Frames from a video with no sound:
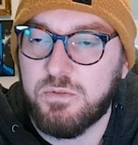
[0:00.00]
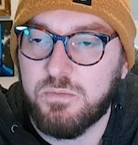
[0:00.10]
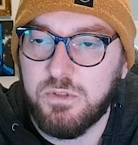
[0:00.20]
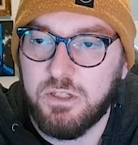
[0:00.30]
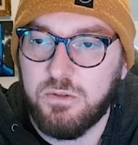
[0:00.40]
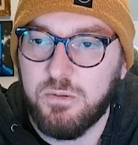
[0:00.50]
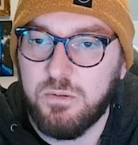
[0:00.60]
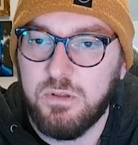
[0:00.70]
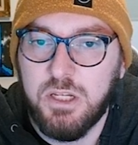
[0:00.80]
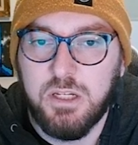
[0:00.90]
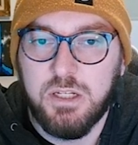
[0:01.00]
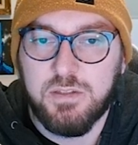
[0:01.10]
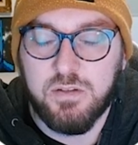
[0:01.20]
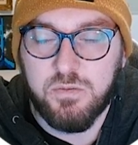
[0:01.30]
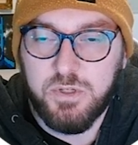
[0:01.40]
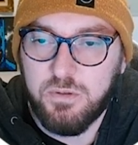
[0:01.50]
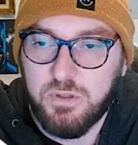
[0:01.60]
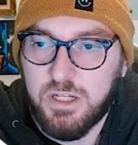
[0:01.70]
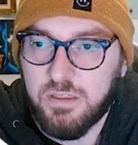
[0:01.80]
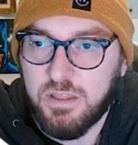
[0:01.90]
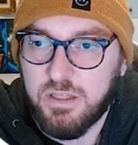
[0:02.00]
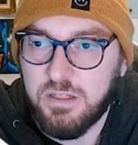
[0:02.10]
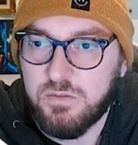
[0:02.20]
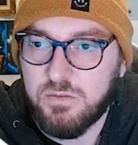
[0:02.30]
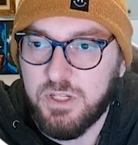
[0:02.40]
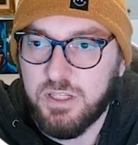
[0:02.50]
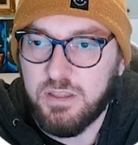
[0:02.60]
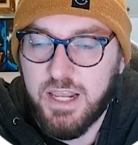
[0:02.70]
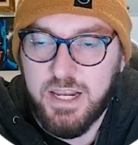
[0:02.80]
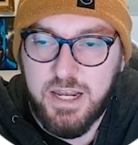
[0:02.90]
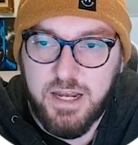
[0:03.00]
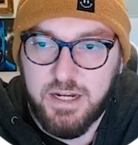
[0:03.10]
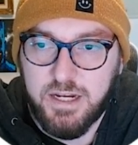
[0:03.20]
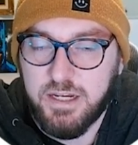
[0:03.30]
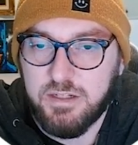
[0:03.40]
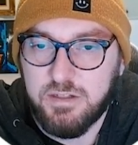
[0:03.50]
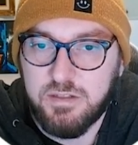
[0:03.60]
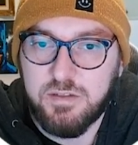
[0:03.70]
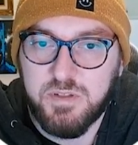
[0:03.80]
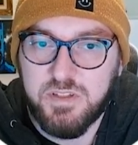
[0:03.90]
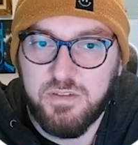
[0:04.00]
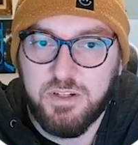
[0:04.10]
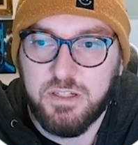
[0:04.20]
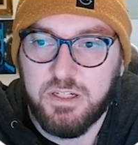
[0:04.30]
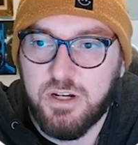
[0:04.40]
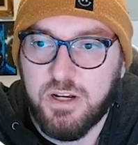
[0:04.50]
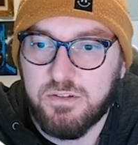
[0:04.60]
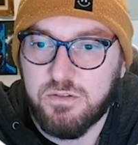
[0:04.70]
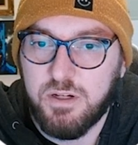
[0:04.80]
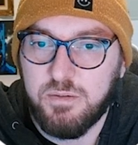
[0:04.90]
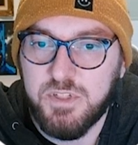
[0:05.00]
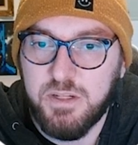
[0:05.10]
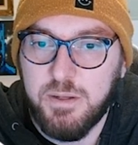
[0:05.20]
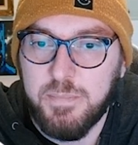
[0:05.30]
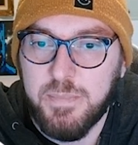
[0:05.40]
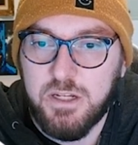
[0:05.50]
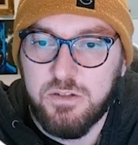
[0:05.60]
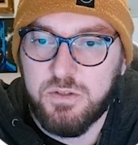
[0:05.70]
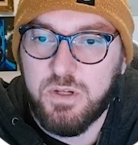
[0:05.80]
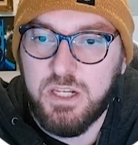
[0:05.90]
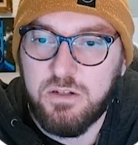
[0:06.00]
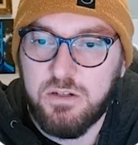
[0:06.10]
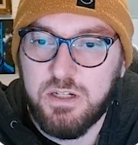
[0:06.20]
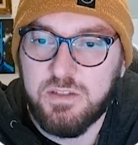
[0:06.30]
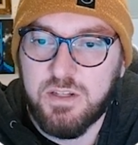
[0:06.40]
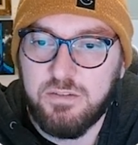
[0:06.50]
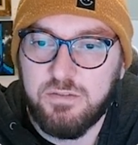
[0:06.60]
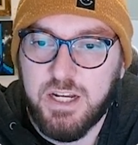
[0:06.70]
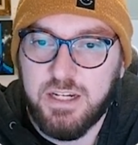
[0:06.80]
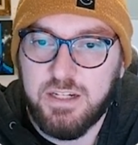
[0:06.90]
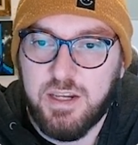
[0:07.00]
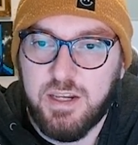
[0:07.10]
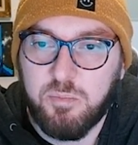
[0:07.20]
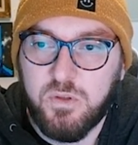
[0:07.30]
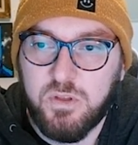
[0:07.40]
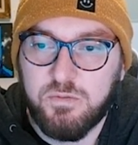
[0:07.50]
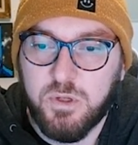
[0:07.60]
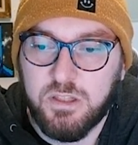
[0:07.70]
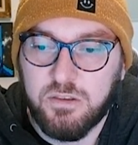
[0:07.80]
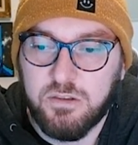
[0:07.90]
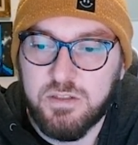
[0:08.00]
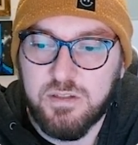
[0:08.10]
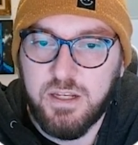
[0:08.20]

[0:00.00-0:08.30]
cool since we do a lot of things with A I and specifically in JavaScript. So here is kind of an example of what it looks like.